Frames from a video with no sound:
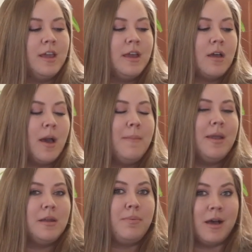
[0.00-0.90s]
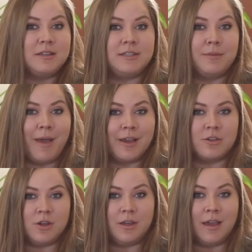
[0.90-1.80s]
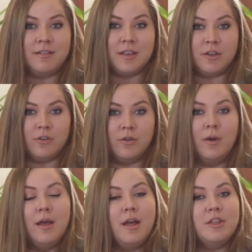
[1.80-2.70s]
They come in a plastic packaging. Yes, they do.